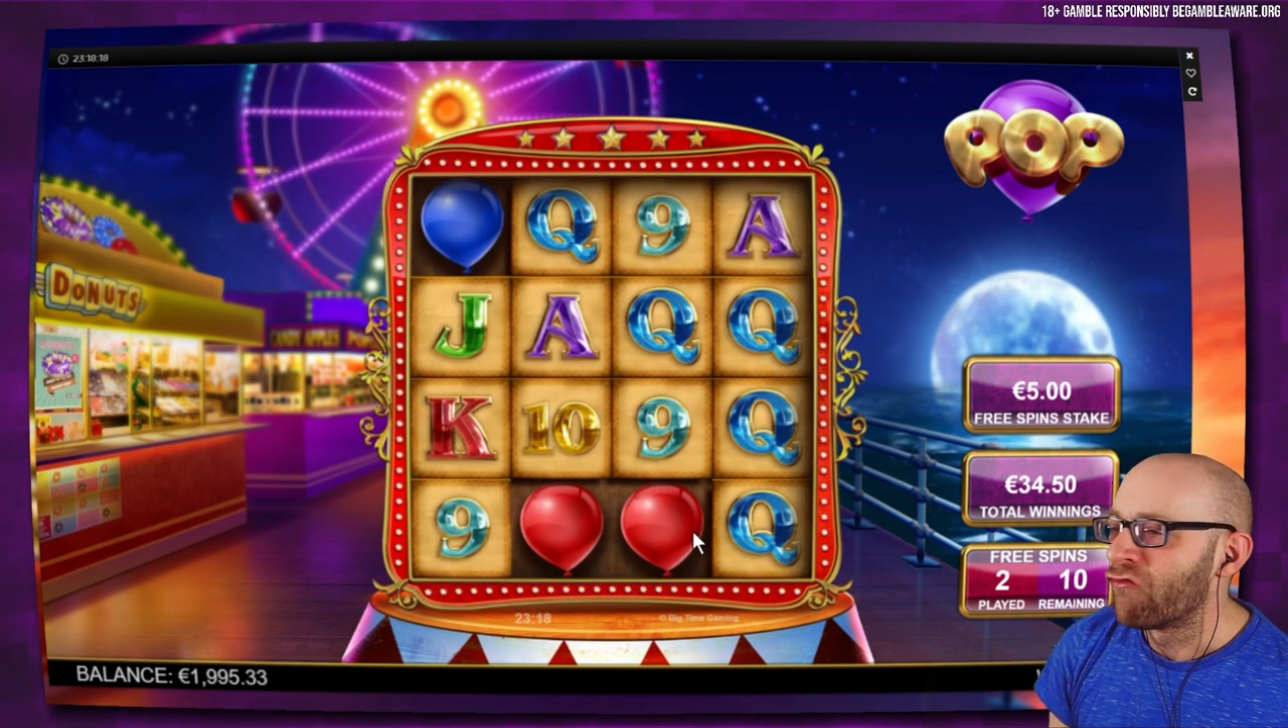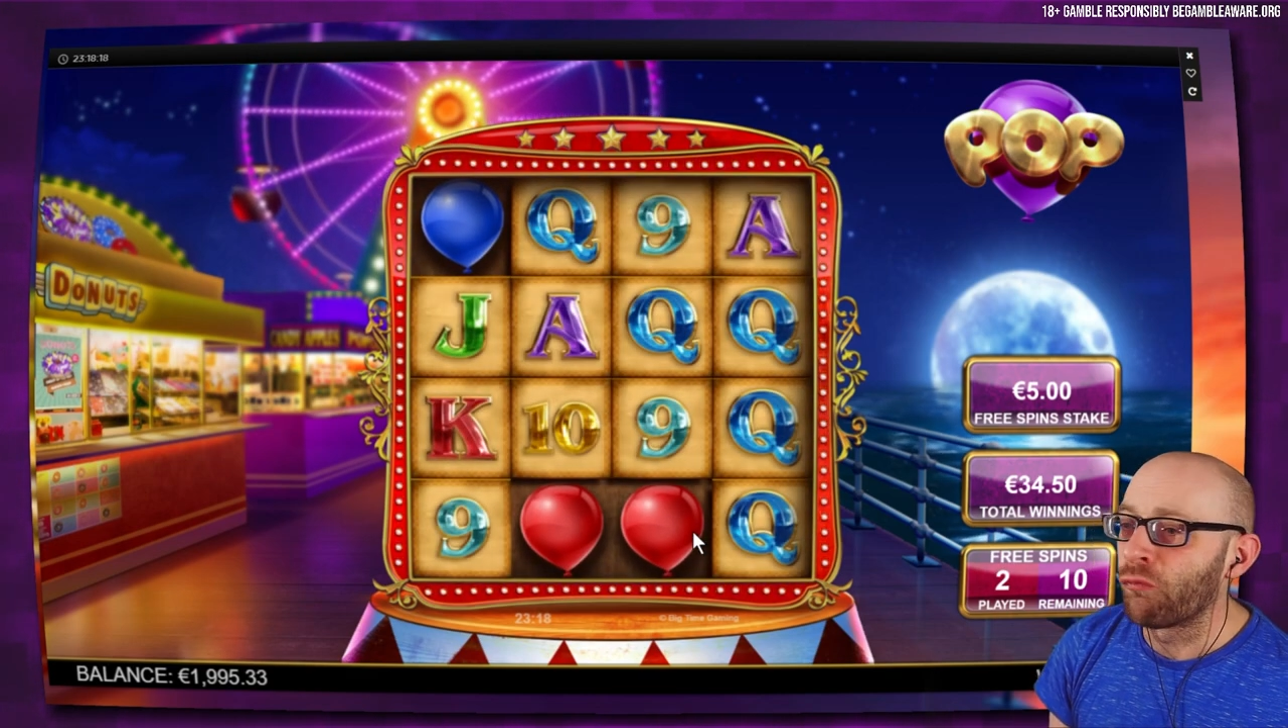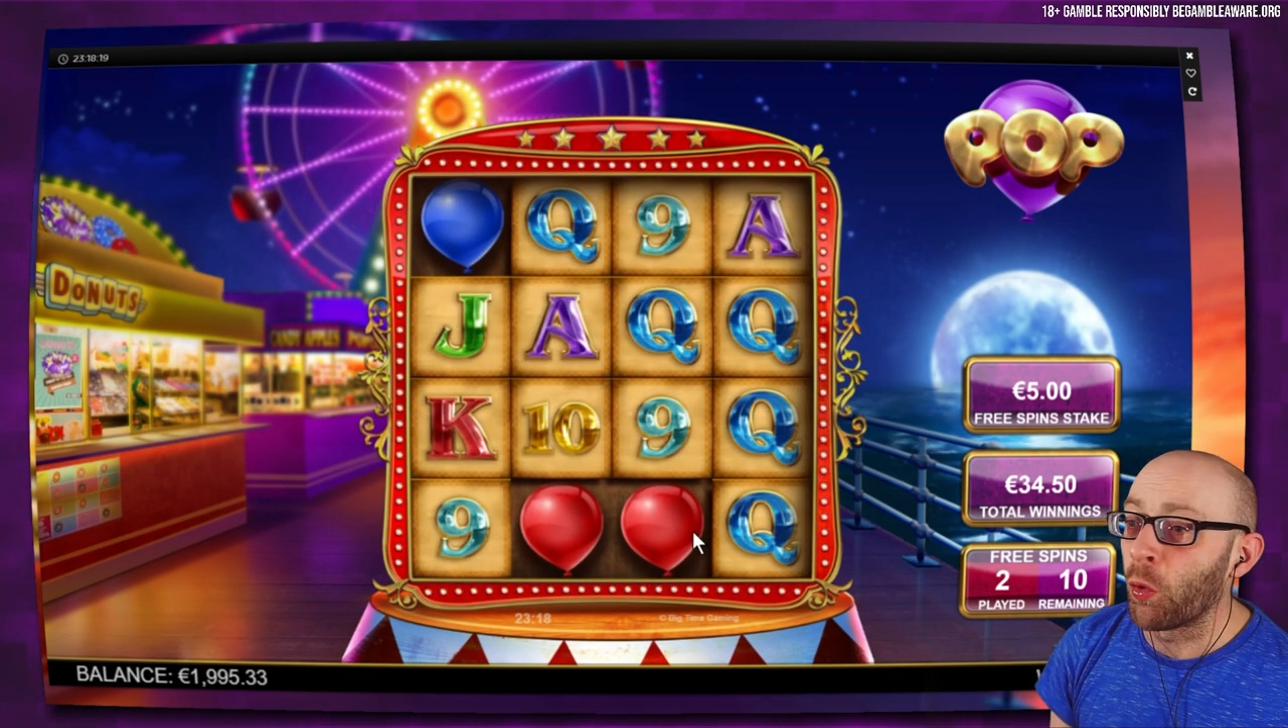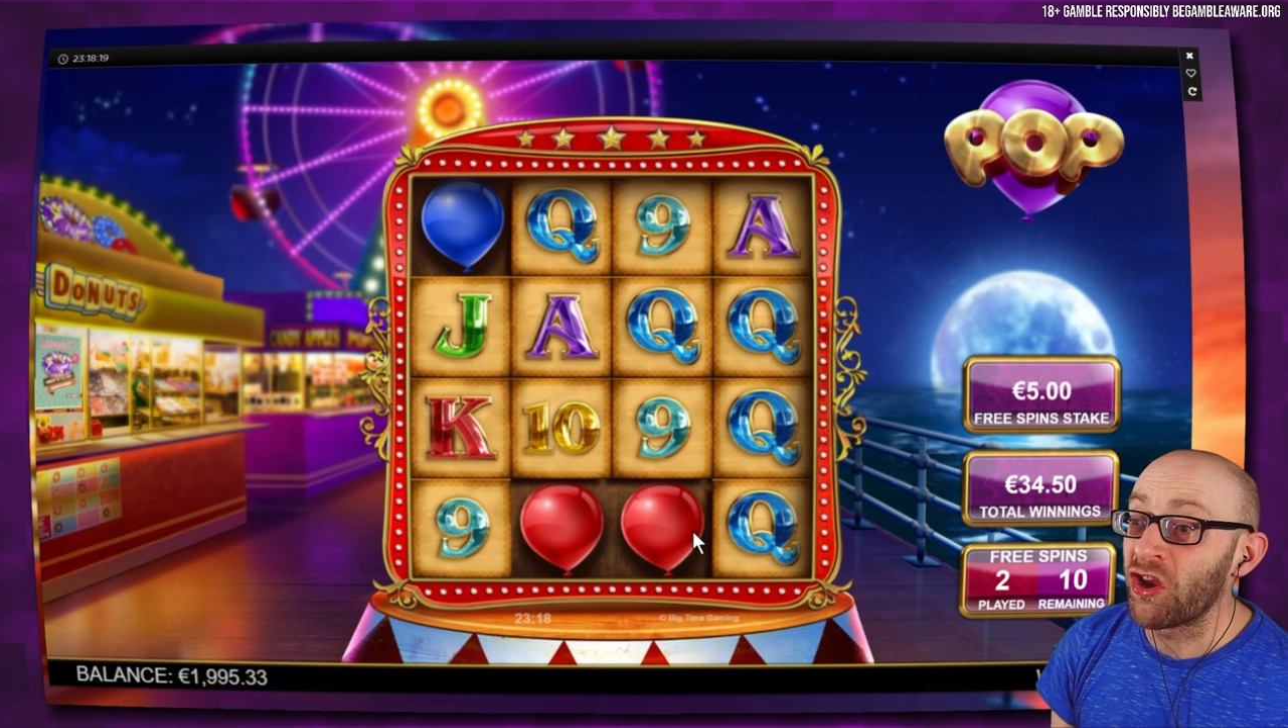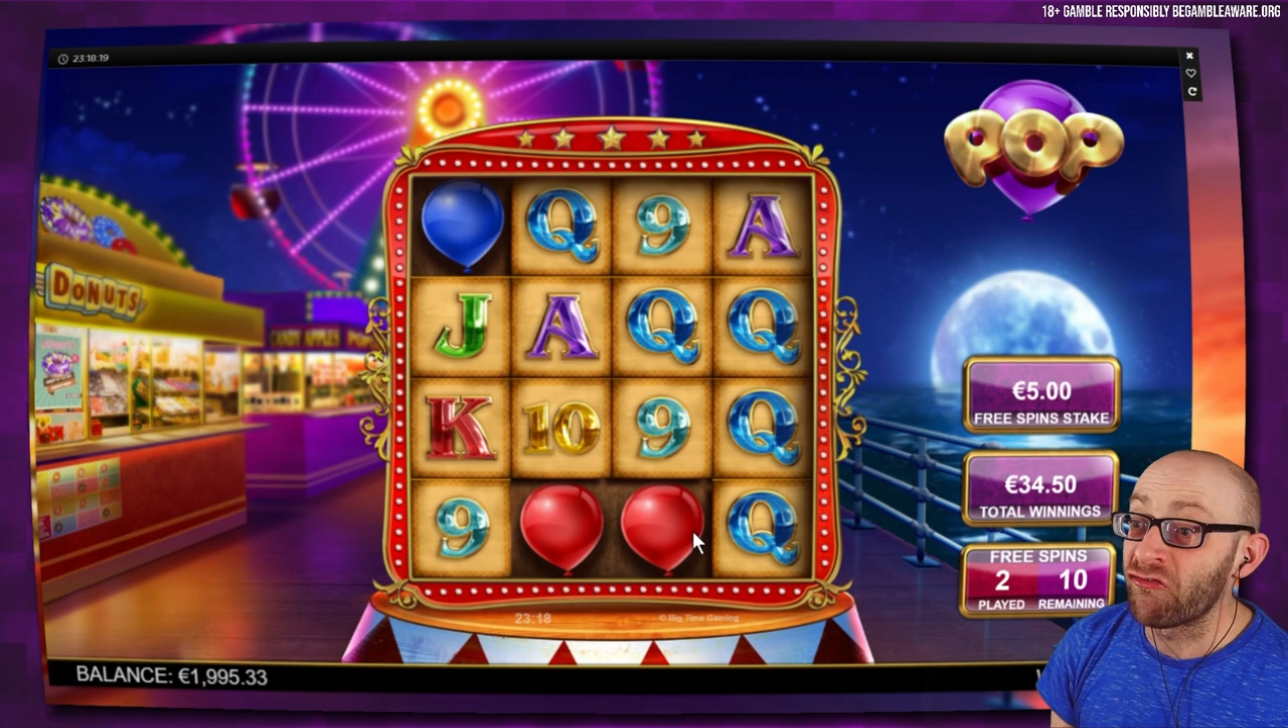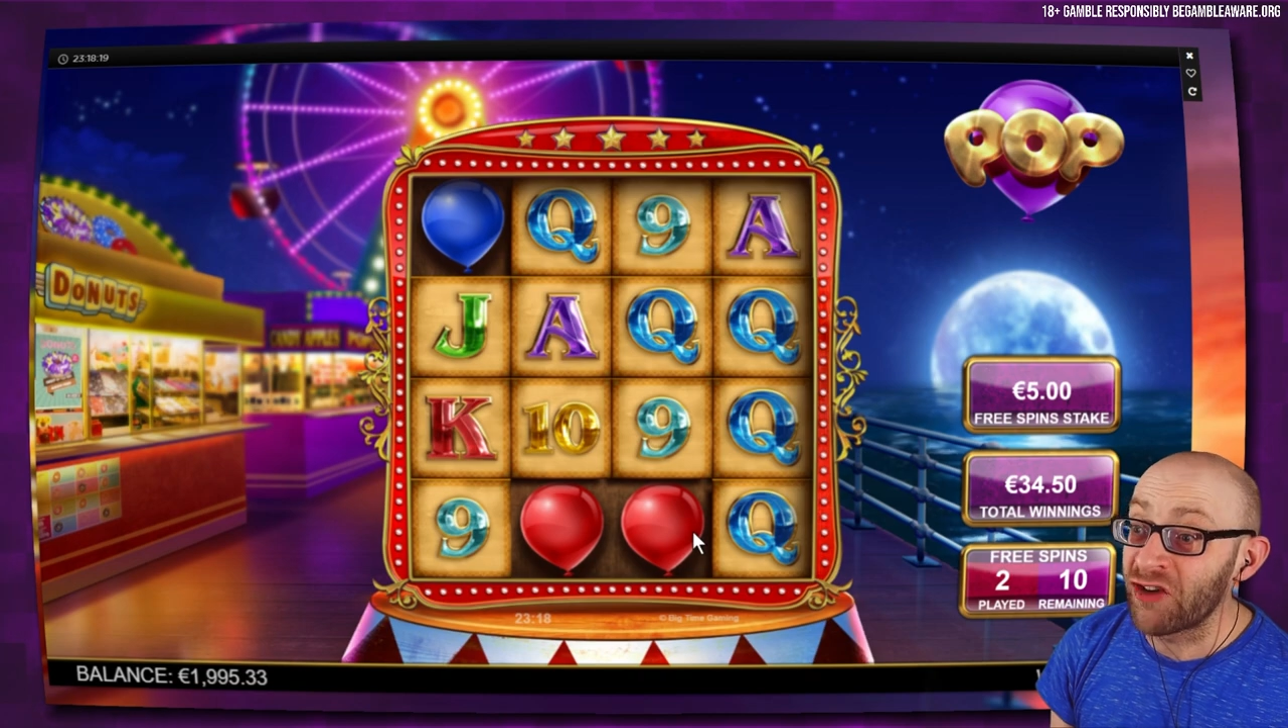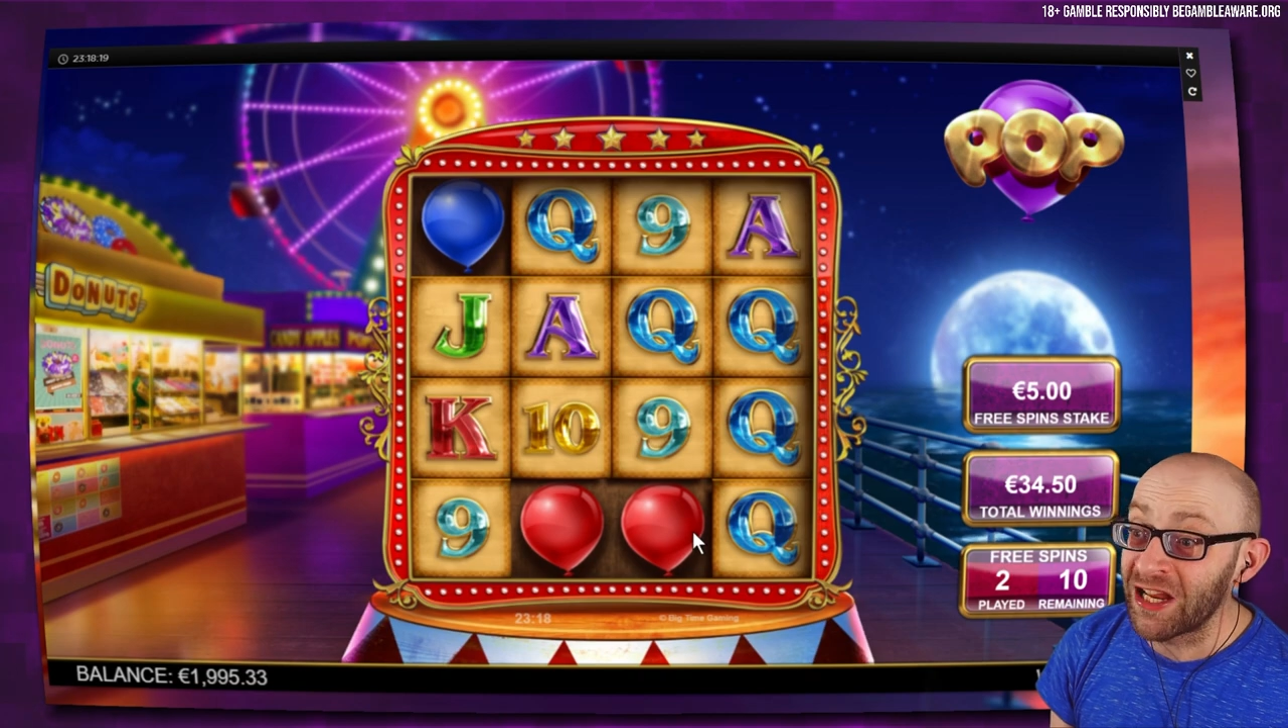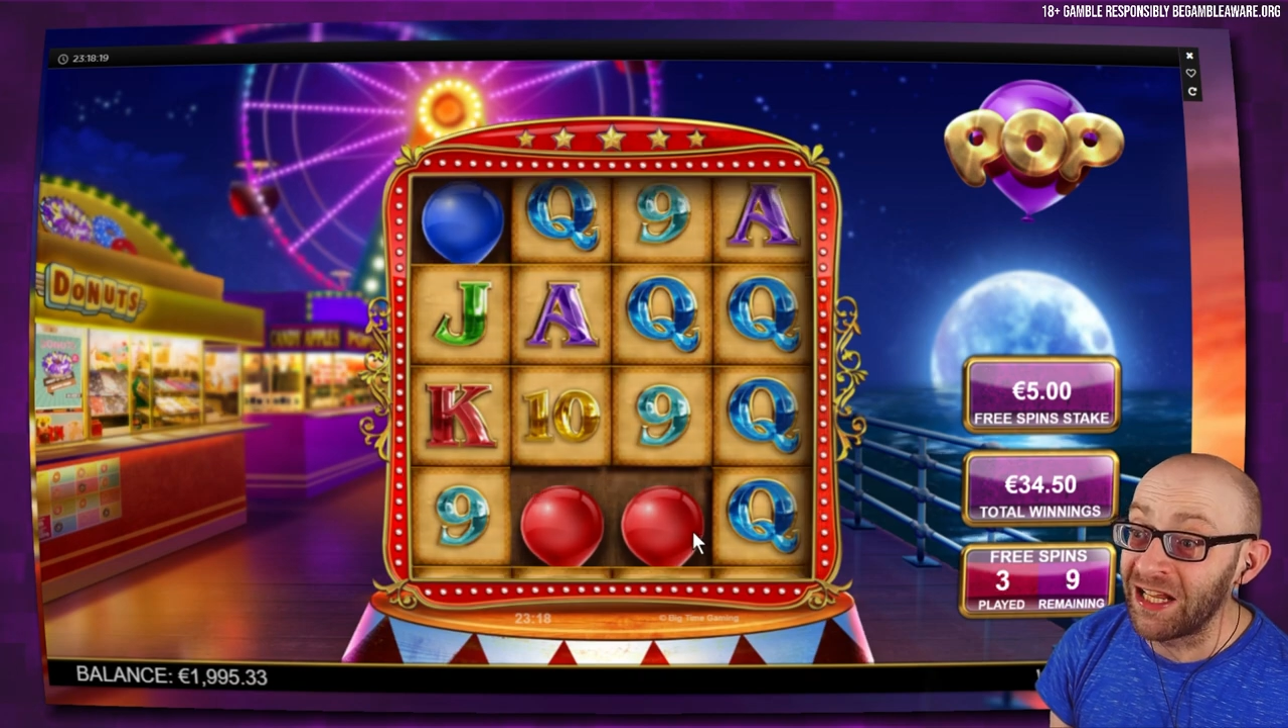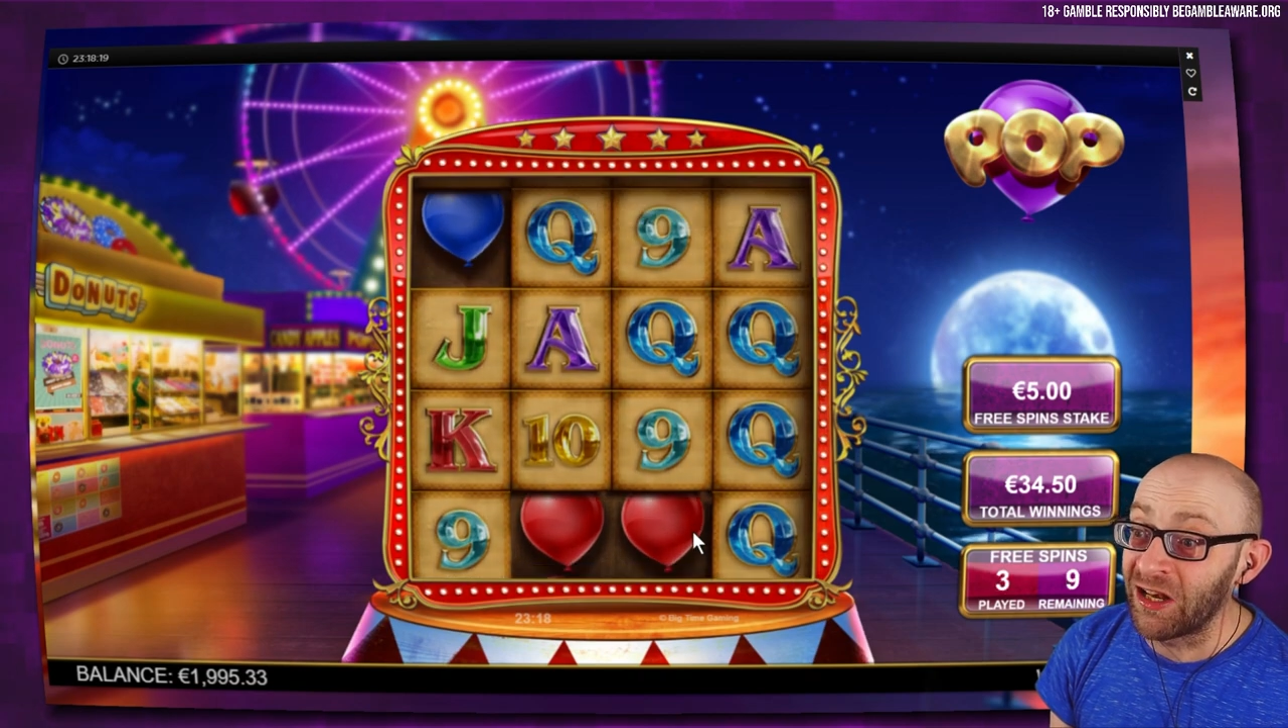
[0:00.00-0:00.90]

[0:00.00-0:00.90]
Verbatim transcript: What you're really